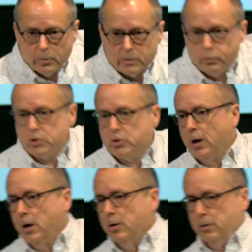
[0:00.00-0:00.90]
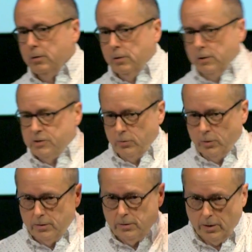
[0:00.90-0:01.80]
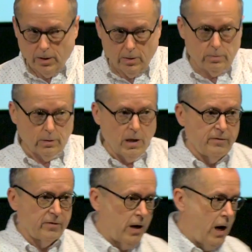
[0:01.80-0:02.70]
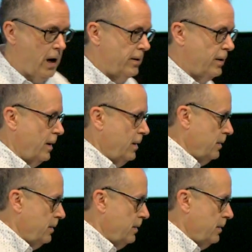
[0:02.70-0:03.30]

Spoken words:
but put your heart into it. Love God.